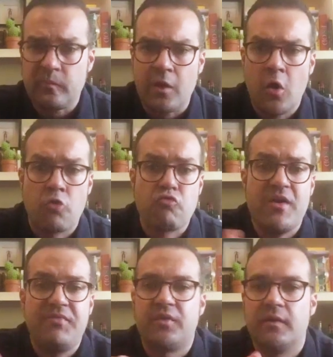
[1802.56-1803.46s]
or
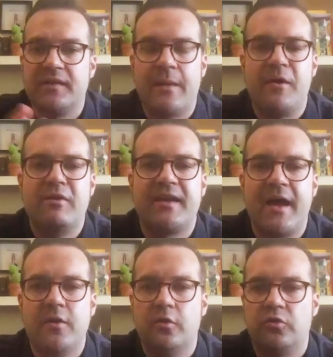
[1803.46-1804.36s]
riffs on the
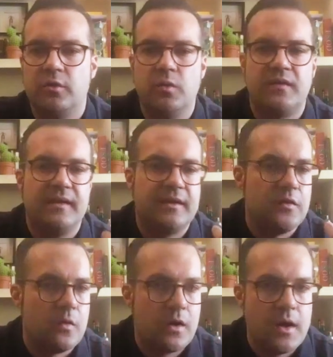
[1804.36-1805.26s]
Americano. So you would take
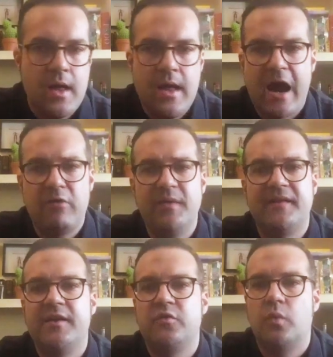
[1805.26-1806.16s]
your
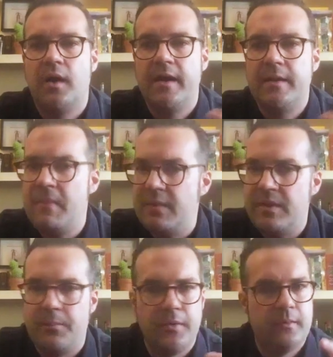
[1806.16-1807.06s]
aromatized wine,
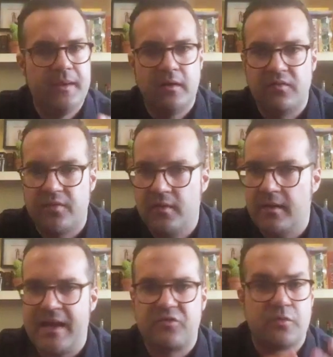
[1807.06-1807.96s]
maybe put a bit of uh,
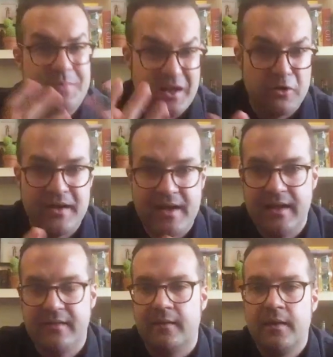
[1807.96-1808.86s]
extra bitter in
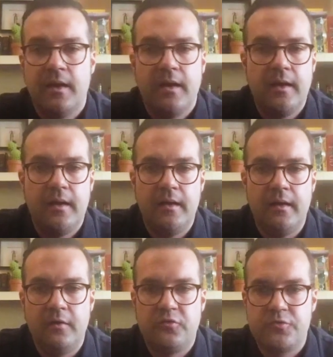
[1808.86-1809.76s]
it
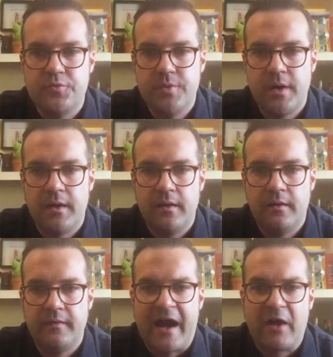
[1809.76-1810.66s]
uh, through uh,
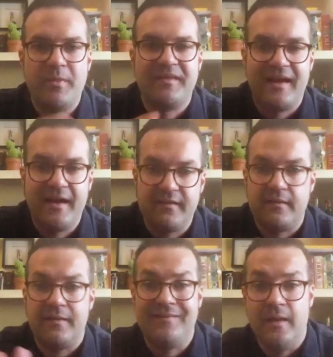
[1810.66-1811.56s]
an aromatized
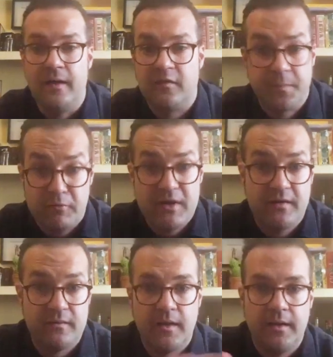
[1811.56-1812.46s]
uh,
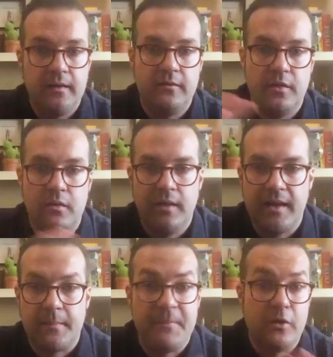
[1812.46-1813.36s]
spirit, uh, you know,
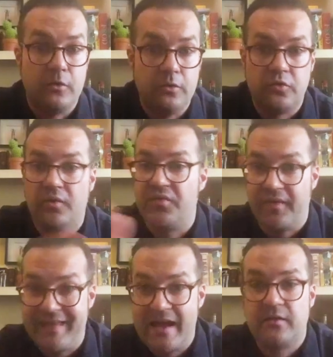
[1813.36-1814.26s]
like bitters or
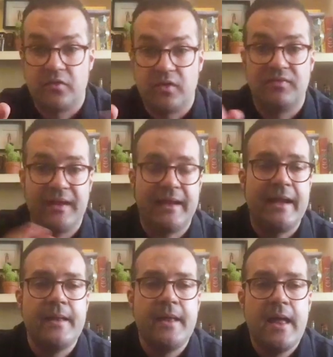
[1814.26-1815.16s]
Fernet or stuff like
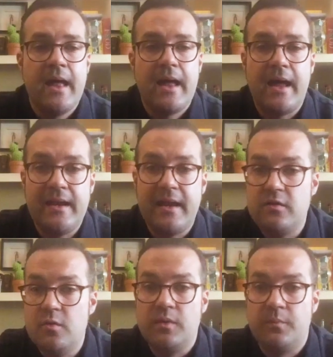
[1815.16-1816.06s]
that. And then
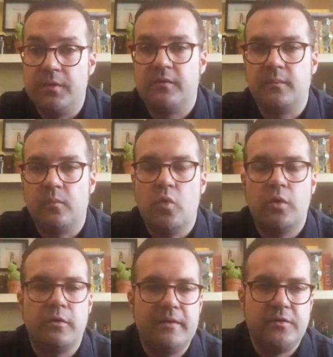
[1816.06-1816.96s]
you would put some
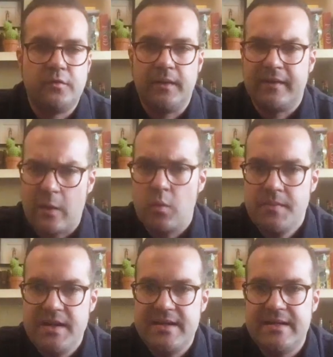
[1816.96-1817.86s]
water into it. That would
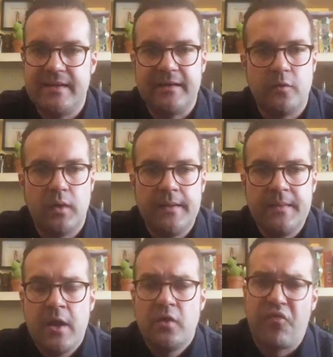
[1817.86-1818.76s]
be the Italian way.
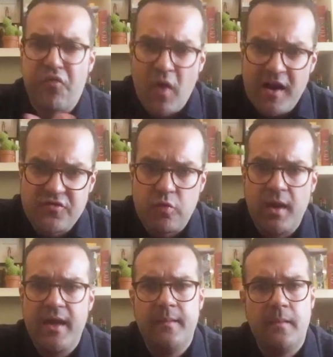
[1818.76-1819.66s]
The French
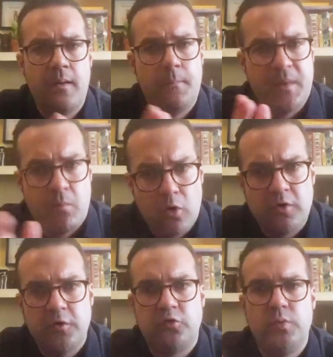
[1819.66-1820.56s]
way, a bit more
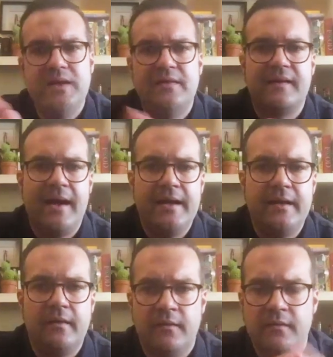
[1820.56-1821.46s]
on the sweet
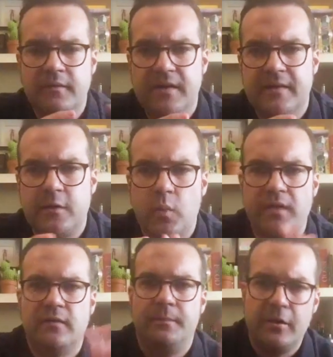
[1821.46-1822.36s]
side. Uh, so the Italian
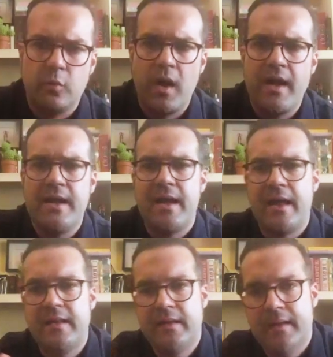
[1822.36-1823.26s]
went the bitter way,
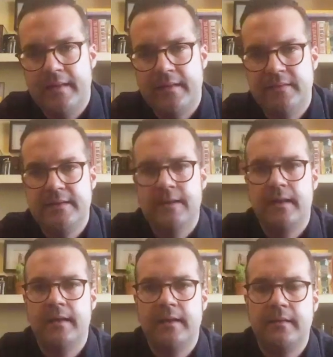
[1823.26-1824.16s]
and, and the,
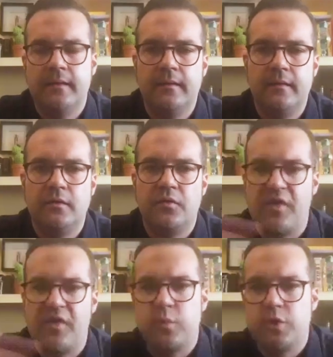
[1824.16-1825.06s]
uh, the, the
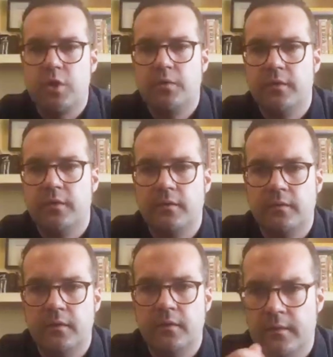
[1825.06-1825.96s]
French would go the,
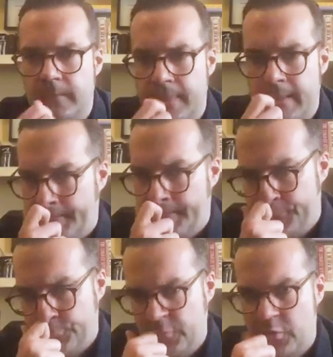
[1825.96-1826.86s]
the, the,
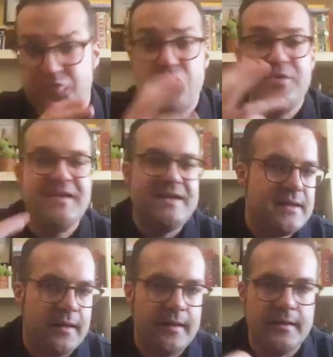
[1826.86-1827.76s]
the
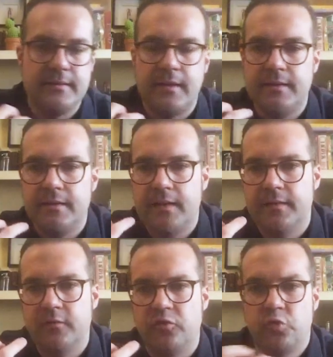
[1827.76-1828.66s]
fruity and, and,
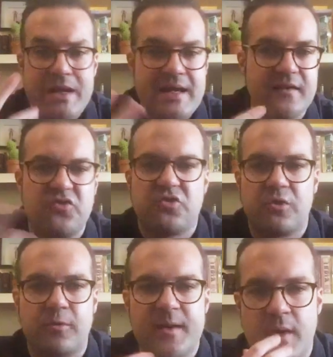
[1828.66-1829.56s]
and sweet and
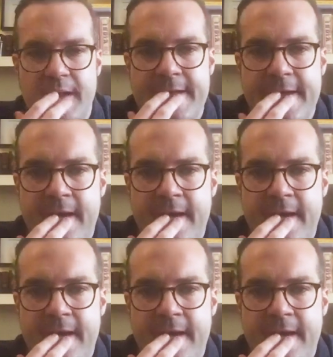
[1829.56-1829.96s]
sugary way,